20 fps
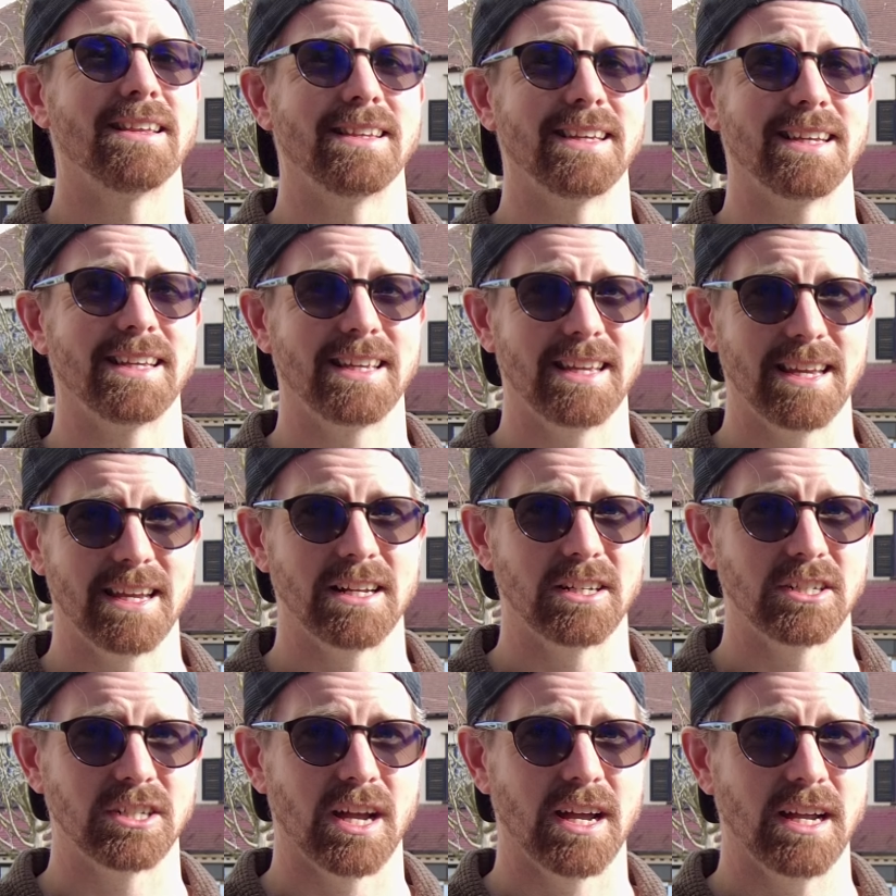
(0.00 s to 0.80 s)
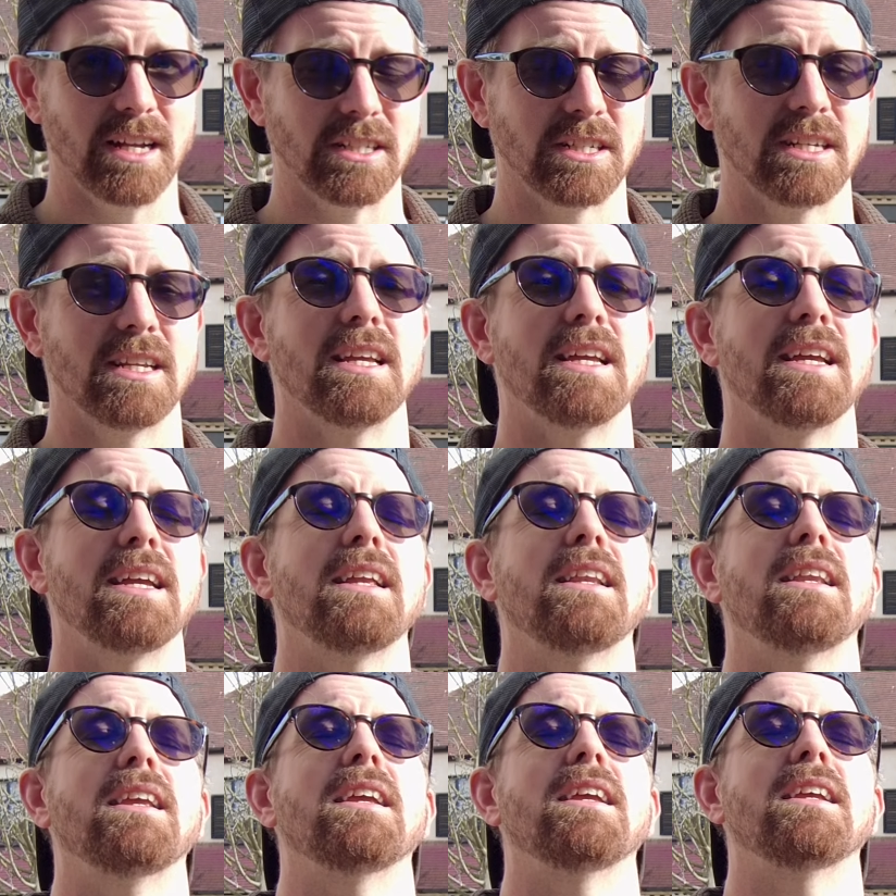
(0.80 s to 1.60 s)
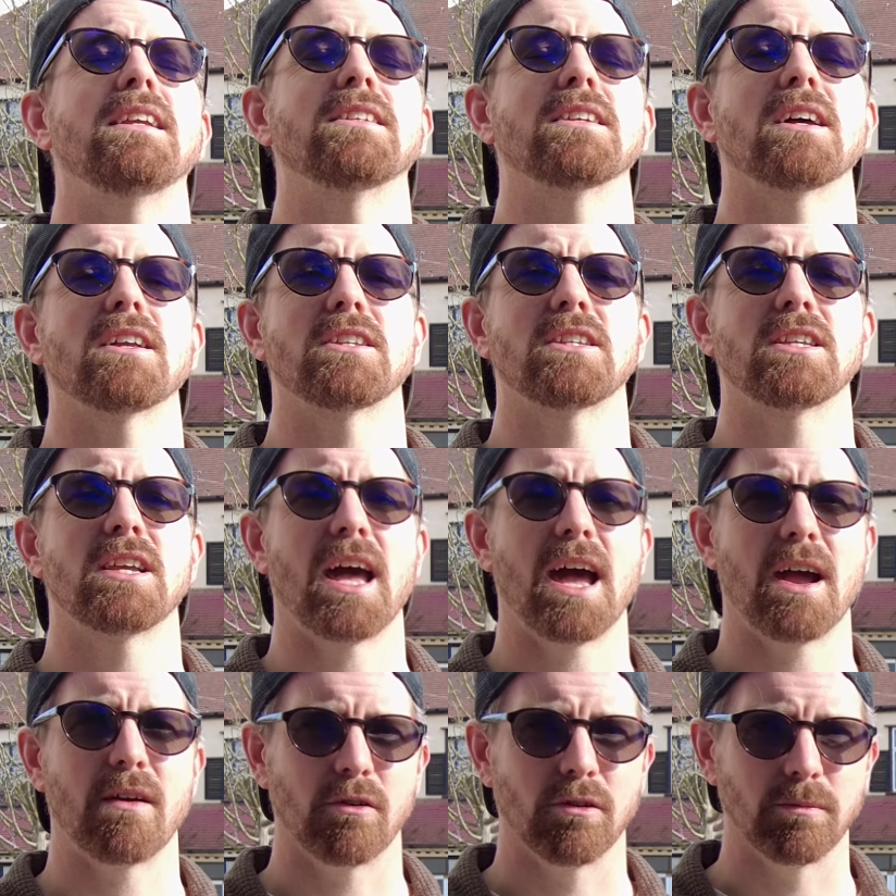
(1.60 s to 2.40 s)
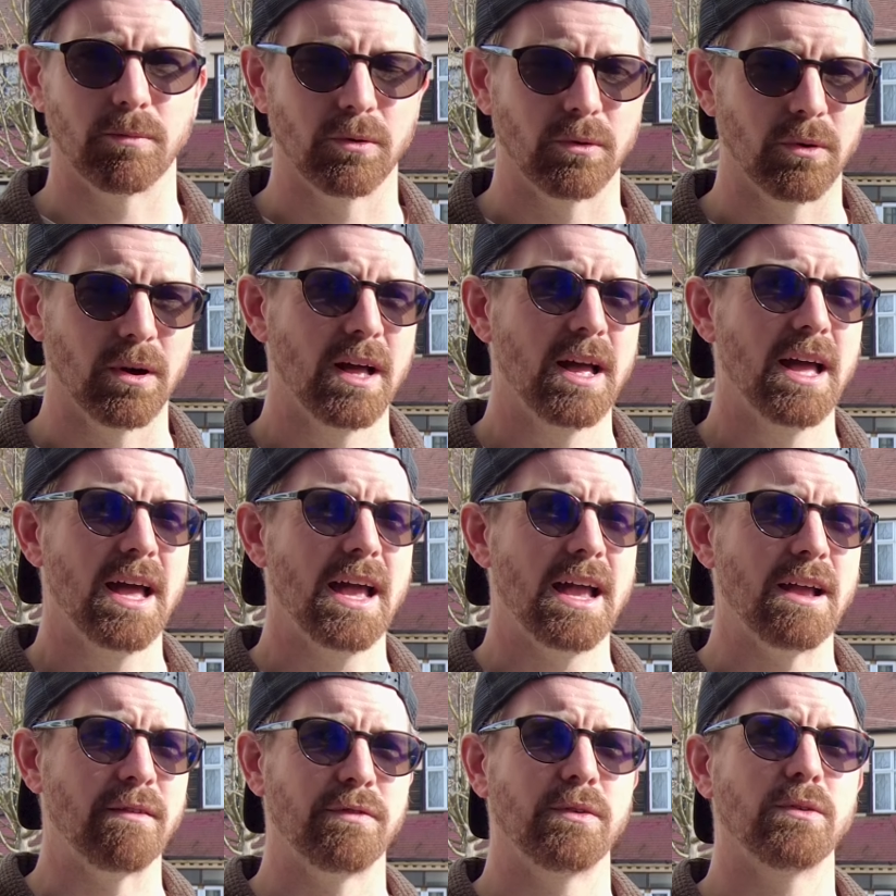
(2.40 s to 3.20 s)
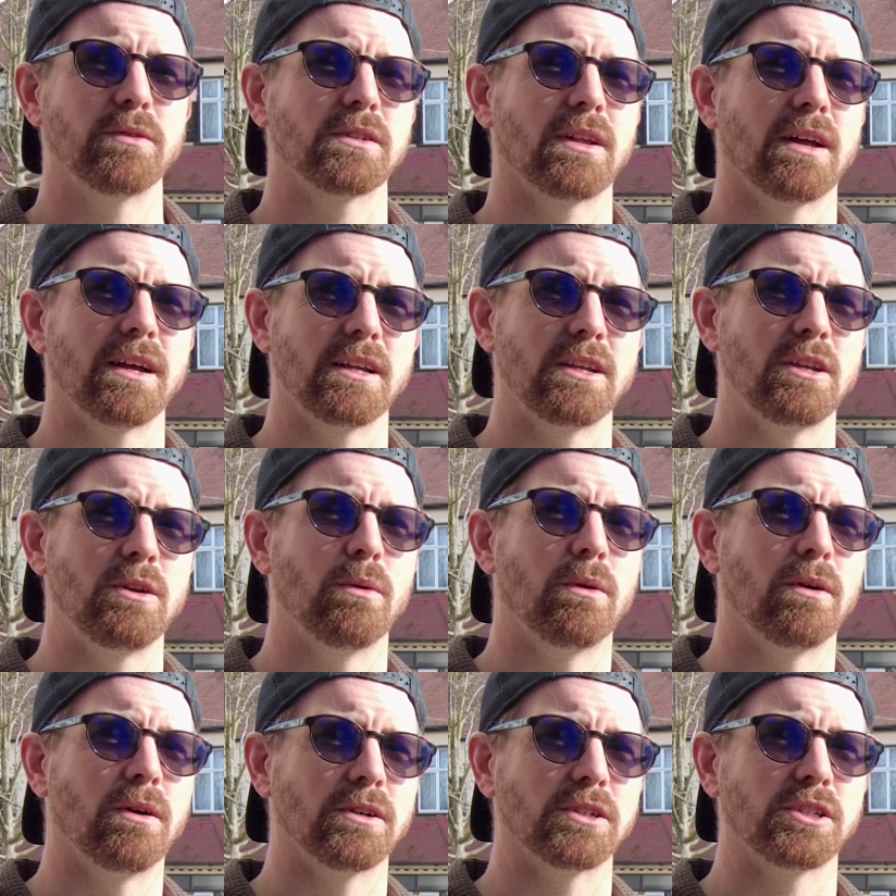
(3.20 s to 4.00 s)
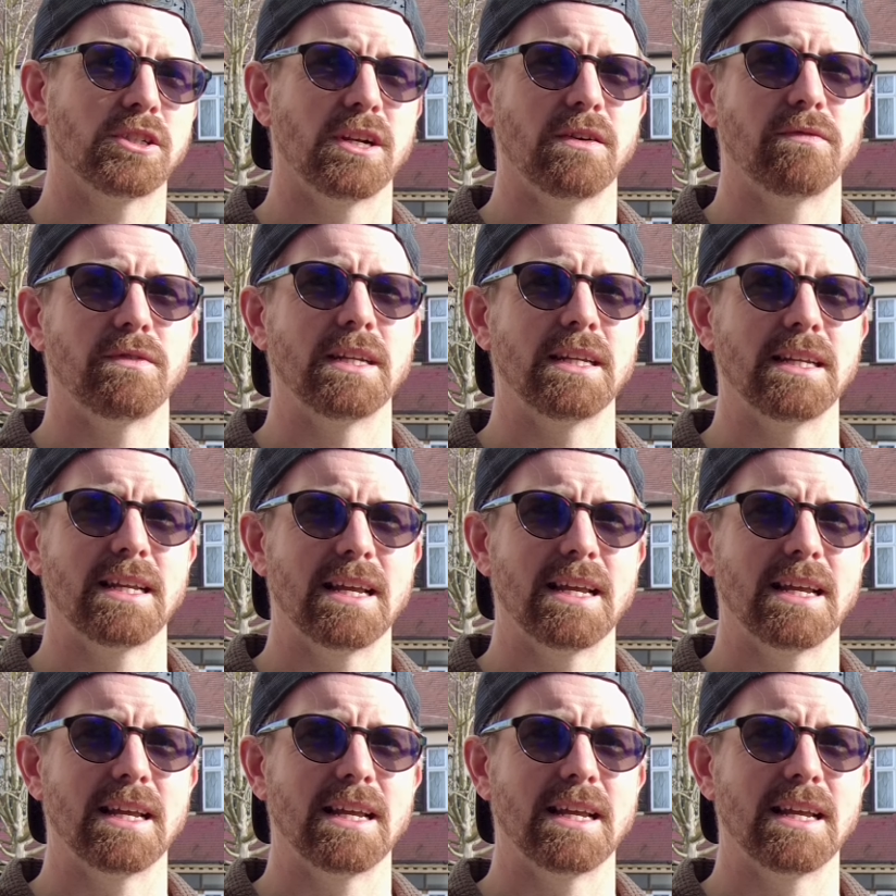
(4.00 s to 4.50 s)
The gear change. It is terrible. It feels like you are shifting